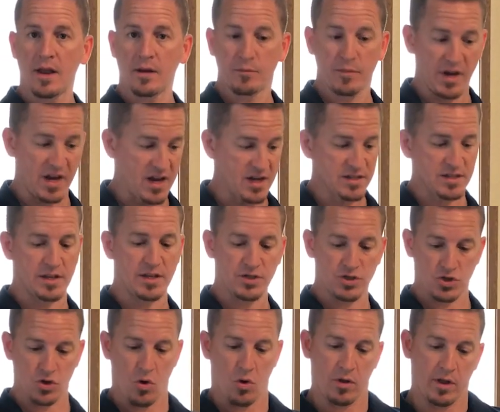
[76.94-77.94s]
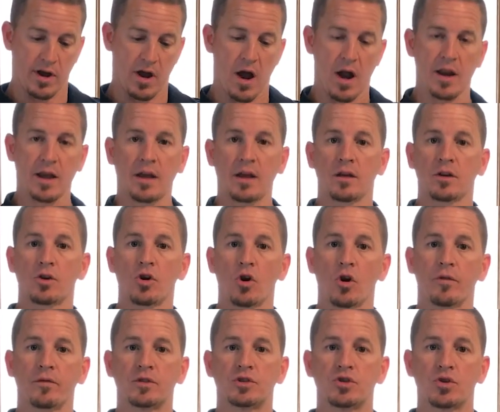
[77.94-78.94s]
Because of the scoliotic
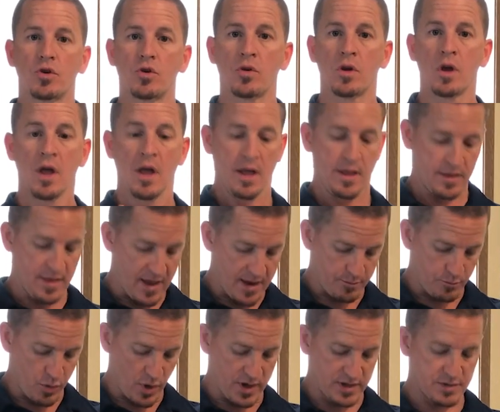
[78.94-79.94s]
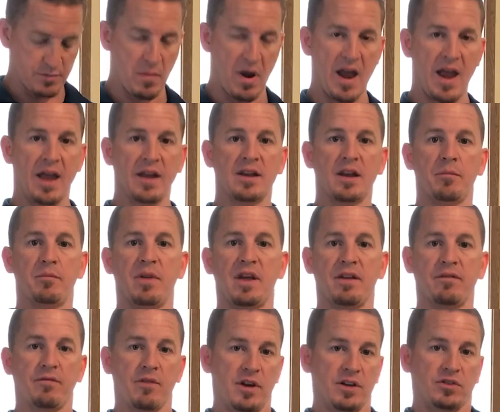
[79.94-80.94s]
curvature, that brace might end up
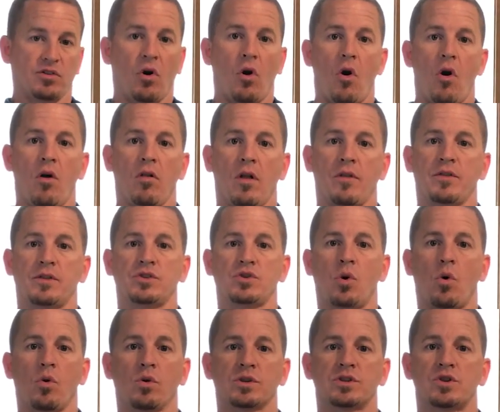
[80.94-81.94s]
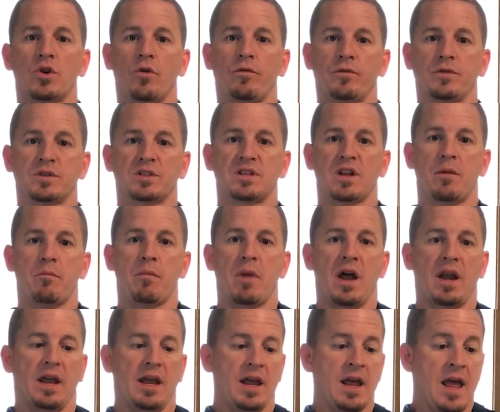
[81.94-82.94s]
being very tall on the torso for
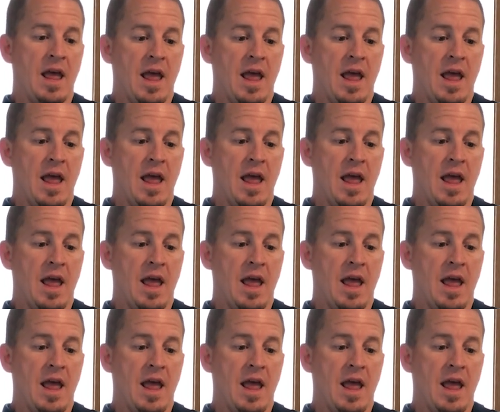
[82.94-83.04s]
somebody.